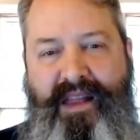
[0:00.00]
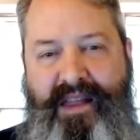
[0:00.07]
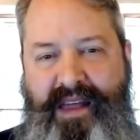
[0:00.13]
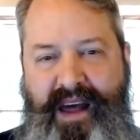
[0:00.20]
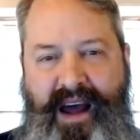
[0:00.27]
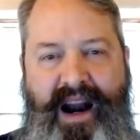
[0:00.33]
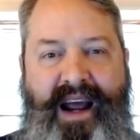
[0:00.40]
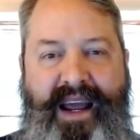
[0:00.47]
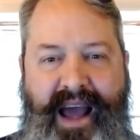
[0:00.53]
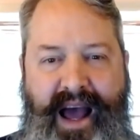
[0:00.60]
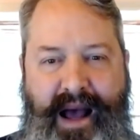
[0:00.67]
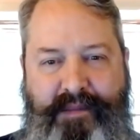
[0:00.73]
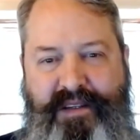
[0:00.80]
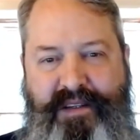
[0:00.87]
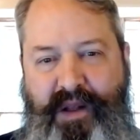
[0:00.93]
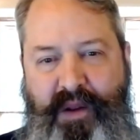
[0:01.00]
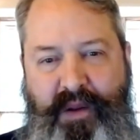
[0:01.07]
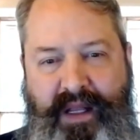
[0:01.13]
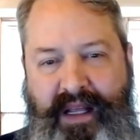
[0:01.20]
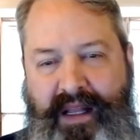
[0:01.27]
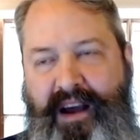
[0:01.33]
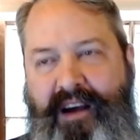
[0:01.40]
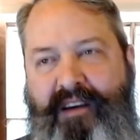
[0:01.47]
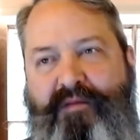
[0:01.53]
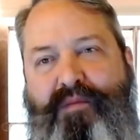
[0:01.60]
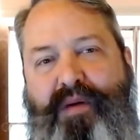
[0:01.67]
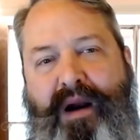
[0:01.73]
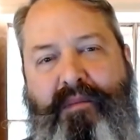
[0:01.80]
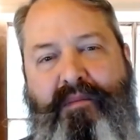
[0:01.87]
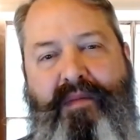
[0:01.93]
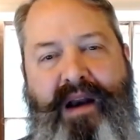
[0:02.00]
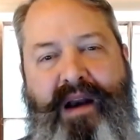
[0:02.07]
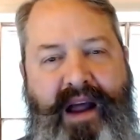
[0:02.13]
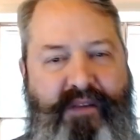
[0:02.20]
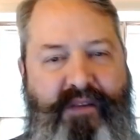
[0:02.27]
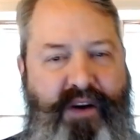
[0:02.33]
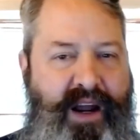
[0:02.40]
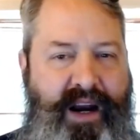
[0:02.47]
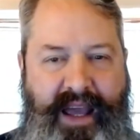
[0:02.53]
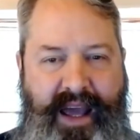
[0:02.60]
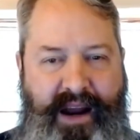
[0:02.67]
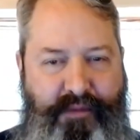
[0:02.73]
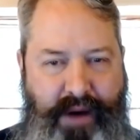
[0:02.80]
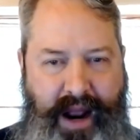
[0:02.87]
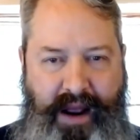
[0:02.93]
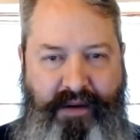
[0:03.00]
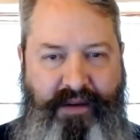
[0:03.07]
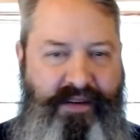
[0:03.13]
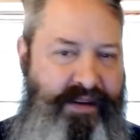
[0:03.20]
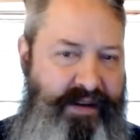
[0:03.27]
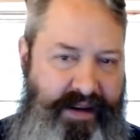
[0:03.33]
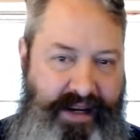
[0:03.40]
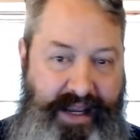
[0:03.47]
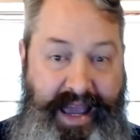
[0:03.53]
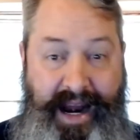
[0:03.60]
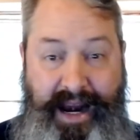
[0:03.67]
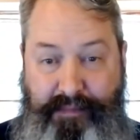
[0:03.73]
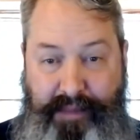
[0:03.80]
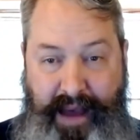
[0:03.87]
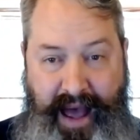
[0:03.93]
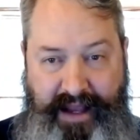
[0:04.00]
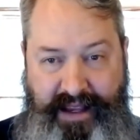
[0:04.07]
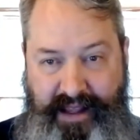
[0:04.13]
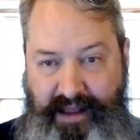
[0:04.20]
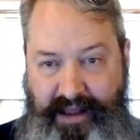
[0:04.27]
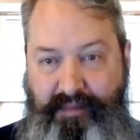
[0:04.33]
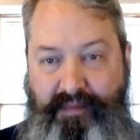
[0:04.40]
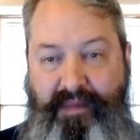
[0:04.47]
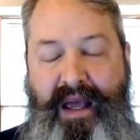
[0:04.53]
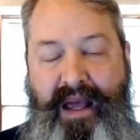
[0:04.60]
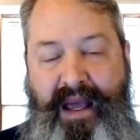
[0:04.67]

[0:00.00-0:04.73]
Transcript: that I absolutely love, but I'm never going to get around to getting back to them